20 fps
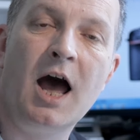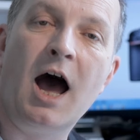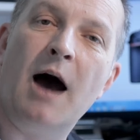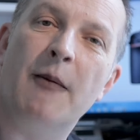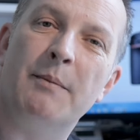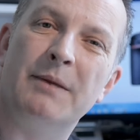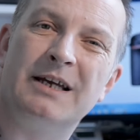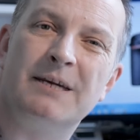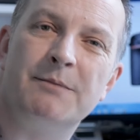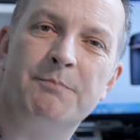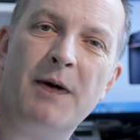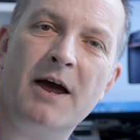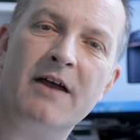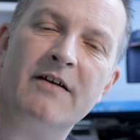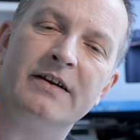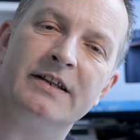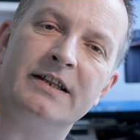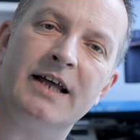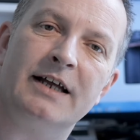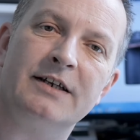I mean,
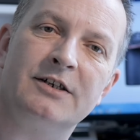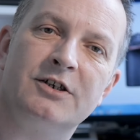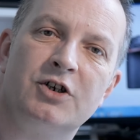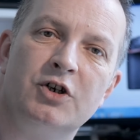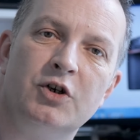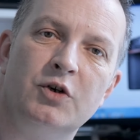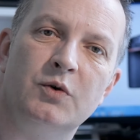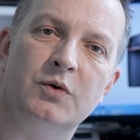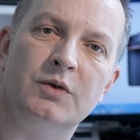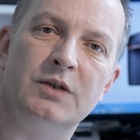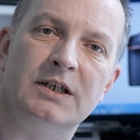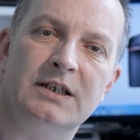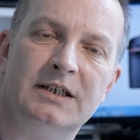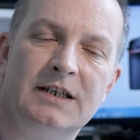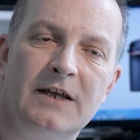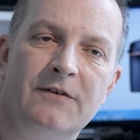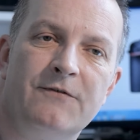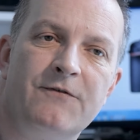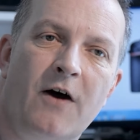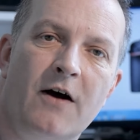comparing that to the
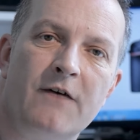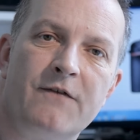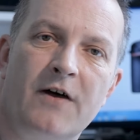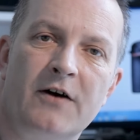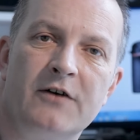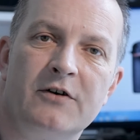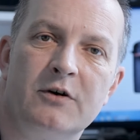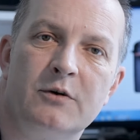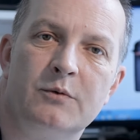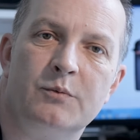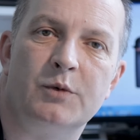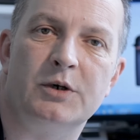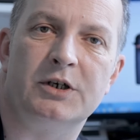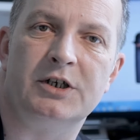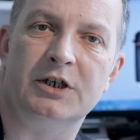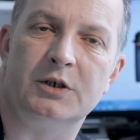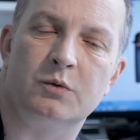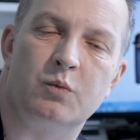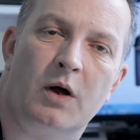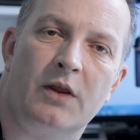D500, which
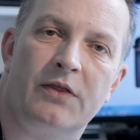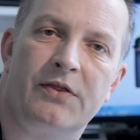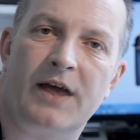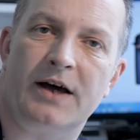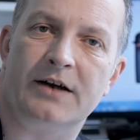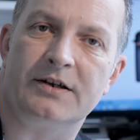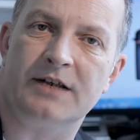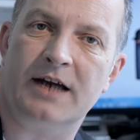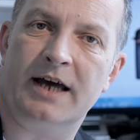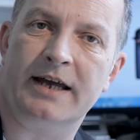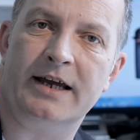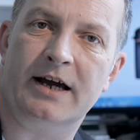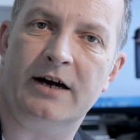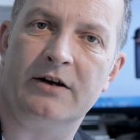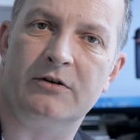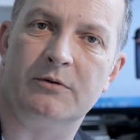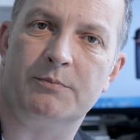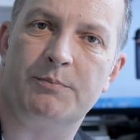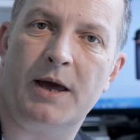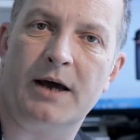is
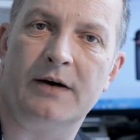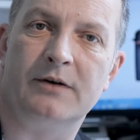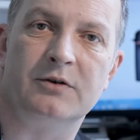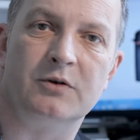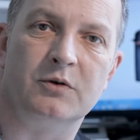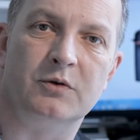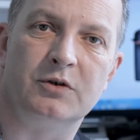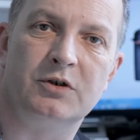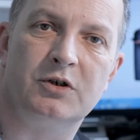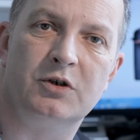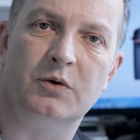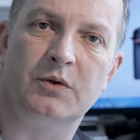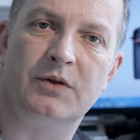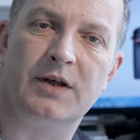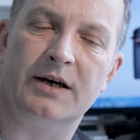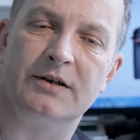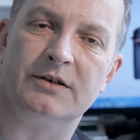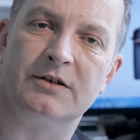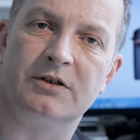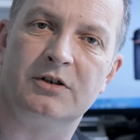£1,800 or
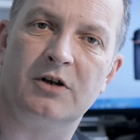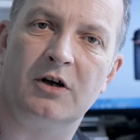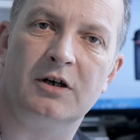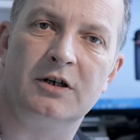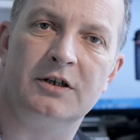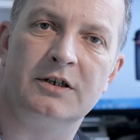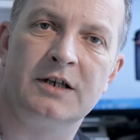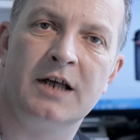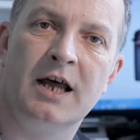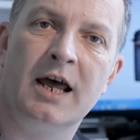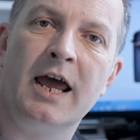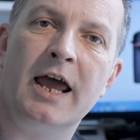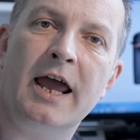$2,000,